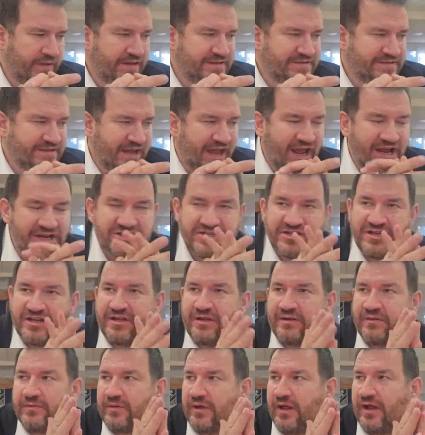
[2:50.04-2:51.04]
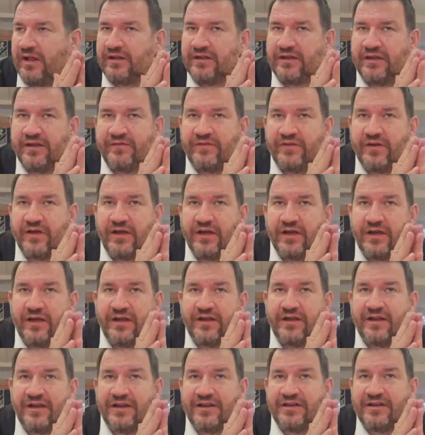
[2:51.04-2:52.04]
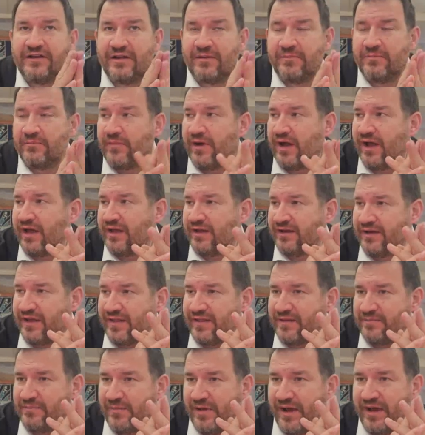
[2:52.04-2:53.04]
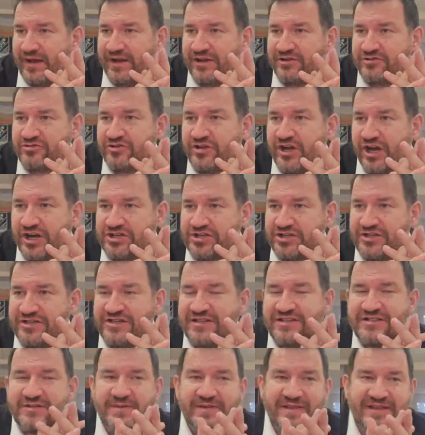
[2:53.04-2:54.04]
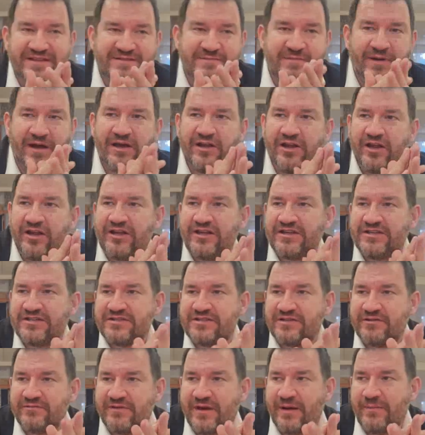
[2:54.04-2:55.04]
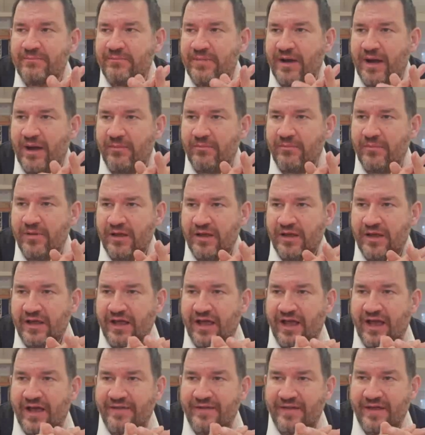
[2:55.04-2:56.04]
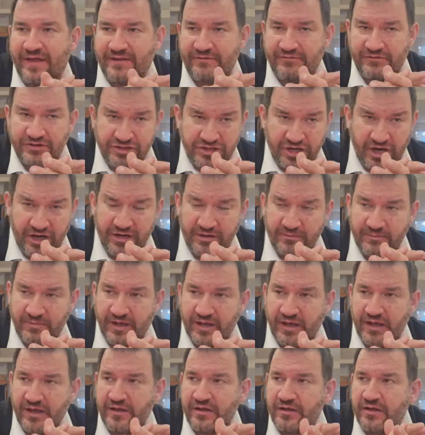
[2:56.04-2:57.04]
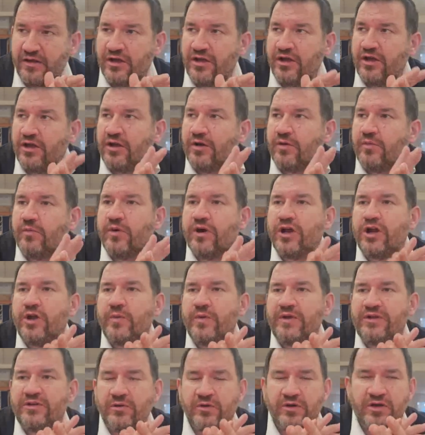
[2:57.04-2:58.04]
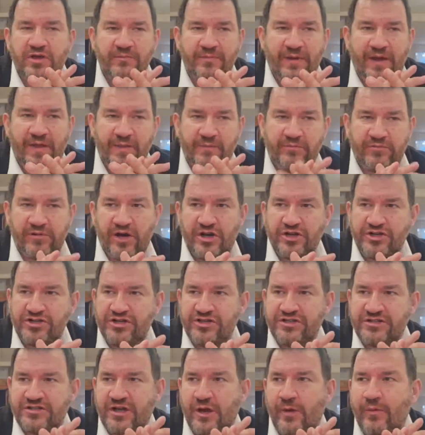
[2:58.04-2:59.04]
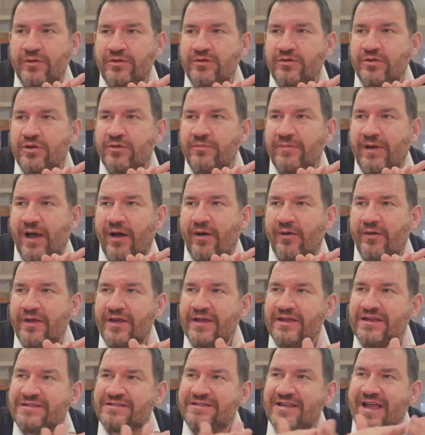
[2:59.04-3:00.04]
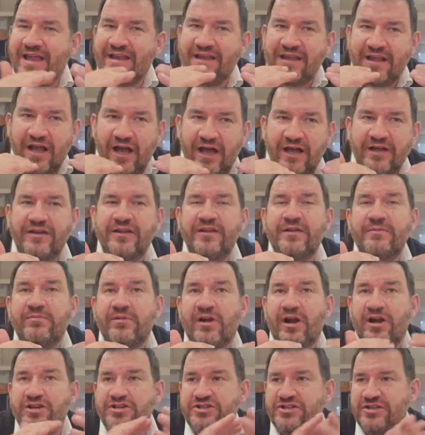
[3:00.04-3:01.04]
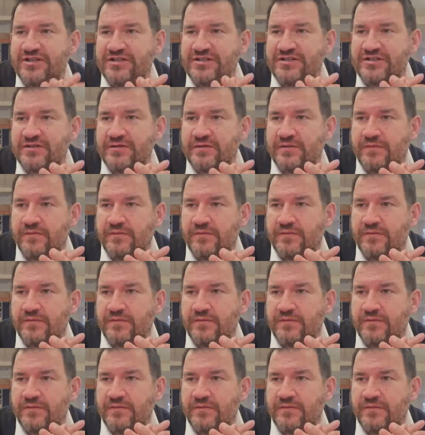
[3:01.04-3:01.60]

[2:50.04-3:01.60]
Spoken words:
It's actually, I'll give you another minor introduction. It seems to be there's a machlekes, the Rambam, and the other Rishonim here. What are we talking about, the branches? Are we talking about standing under the branches?